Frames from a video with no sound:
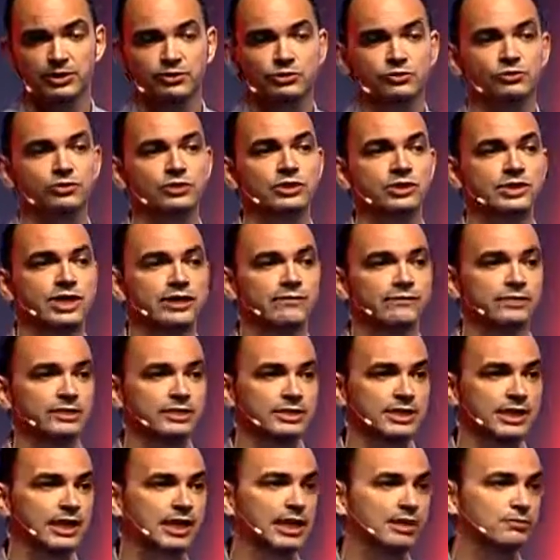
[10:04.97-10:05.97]
You do not have the
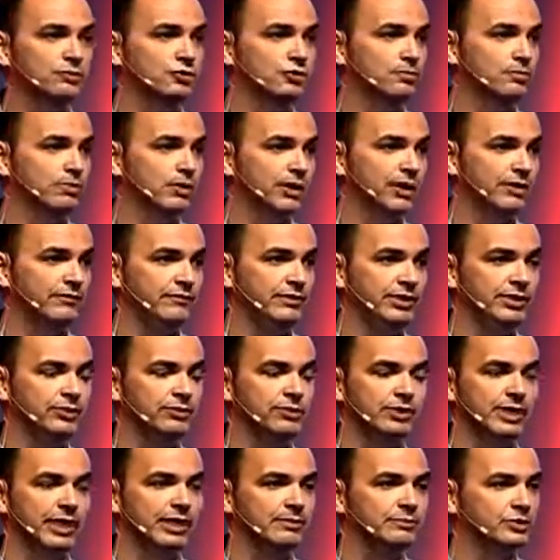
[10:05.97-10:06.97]
time to play video
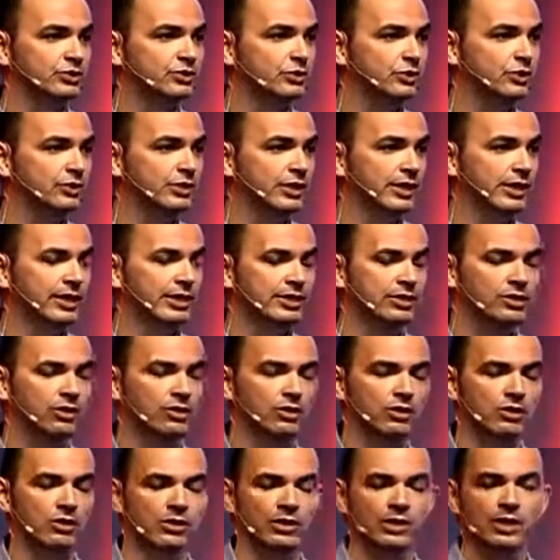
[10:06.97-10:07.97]
games all night
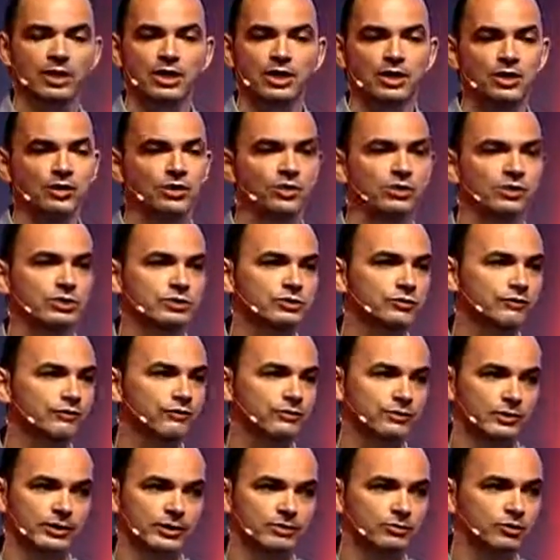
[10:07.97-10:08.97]
long or to
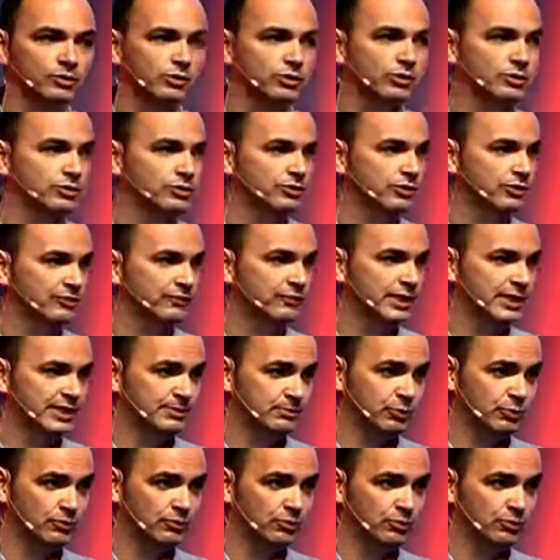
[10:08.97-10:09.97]
look onto your
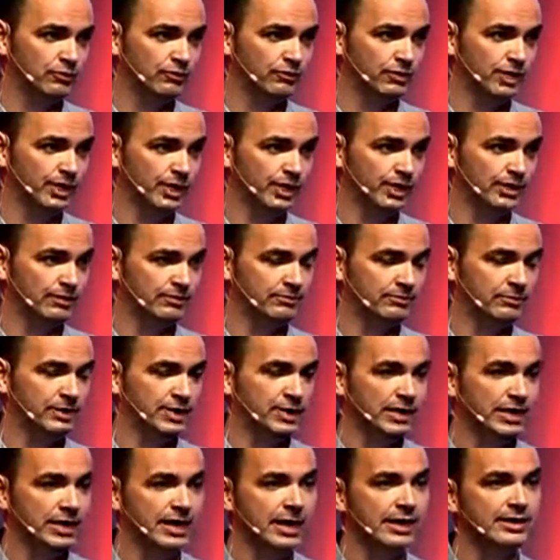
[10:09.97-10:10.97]
Facebook profile.
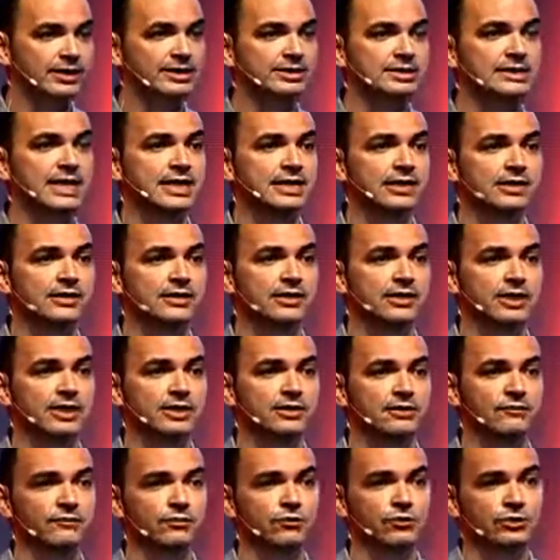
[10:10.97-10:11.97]
And the second thing,
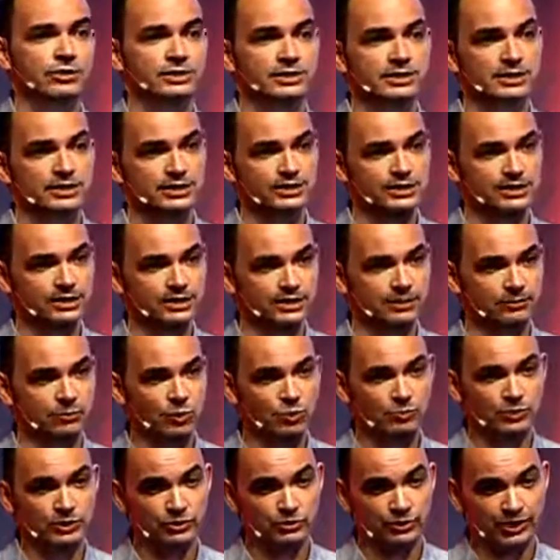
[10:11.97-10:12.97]
of course, is the
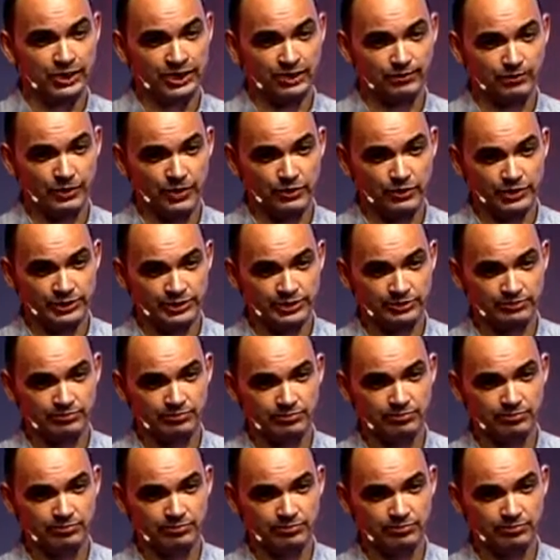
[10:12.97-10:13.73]
moment you're getting married.